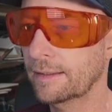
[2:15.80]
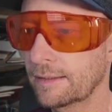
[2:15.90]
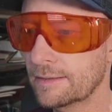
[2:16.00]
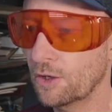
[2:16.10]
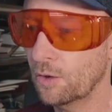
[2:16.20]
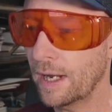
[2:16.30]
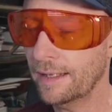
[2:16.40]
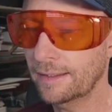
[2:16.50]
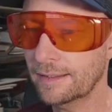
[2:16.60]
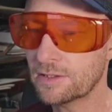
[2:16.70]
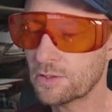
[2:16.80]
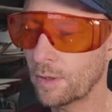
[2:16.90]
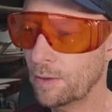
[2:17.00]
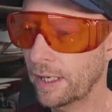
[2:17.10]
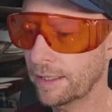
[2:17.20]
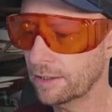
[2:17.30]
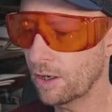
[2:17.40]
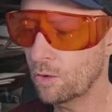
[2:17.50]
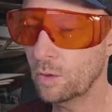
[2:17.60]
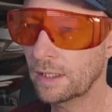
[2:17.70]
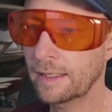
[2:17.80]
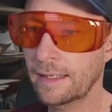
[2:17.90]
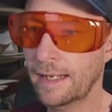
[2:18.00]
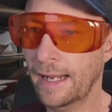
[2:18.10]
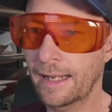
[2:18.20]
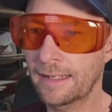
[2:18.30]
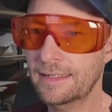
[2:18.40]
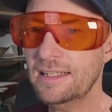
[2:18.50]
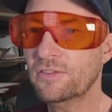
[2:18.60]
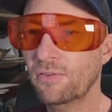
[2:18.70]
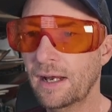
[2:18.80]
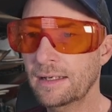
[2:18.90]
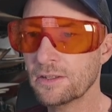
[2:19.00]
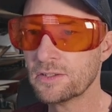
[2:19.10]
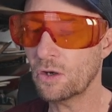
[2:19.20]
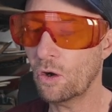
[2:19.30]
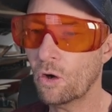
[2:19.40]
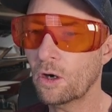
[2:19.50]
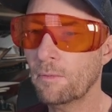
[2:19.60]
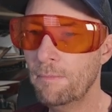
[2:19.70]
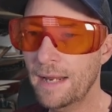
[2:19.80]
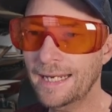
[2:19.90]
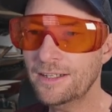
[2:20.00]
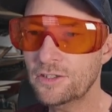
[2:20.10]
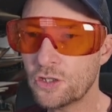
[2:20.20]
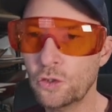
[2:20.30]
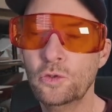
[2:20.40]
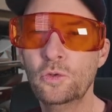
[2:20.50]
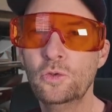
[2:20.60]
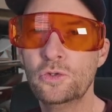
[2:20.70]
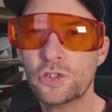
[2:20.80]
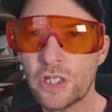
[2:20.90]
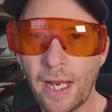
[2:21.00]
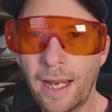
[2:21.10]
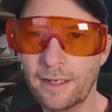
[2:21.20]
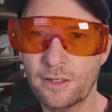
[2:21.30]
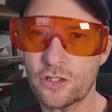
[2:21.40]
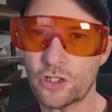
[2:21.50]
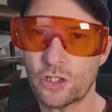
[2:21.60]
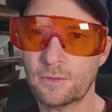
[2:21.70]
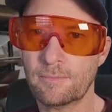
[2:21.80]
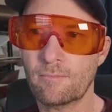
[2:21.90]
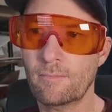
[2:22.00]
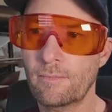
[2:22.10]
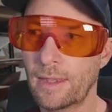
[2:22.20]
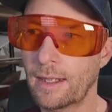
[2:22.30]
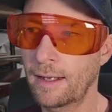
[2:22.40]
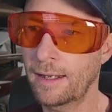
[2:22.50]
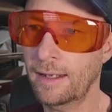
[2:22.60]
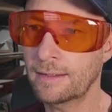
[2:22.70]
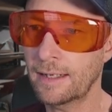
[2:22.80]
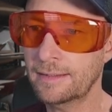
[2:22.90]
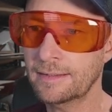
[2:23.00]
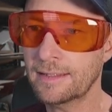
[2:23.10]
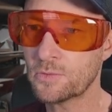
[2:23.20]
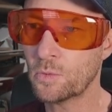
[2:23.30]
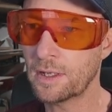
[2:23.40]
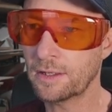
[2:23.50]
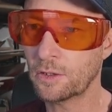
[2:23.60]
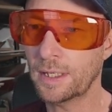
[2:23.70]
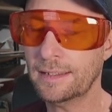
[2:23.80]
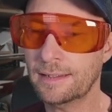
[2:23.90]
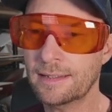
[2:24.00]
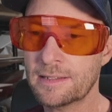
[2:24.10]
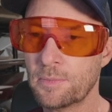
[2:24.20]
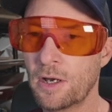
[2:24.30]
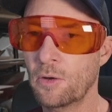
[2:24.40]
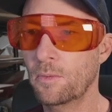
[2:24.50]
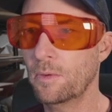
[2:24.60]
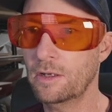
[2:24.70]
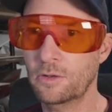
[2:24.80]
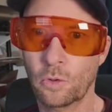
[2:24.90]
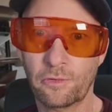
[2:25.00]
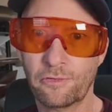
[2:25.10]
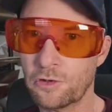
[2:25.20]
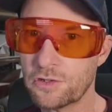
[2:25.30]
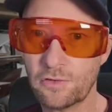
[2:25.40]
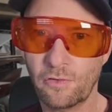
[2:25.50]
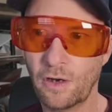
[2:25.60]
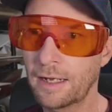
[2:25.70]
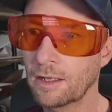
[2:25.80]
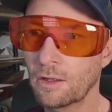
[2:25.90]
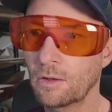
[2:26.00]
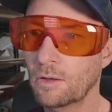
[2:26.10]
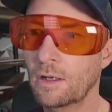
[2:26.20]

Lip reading: So I think it's a great way to go. And these files are made to change. And I think that's one of the great things about your first file,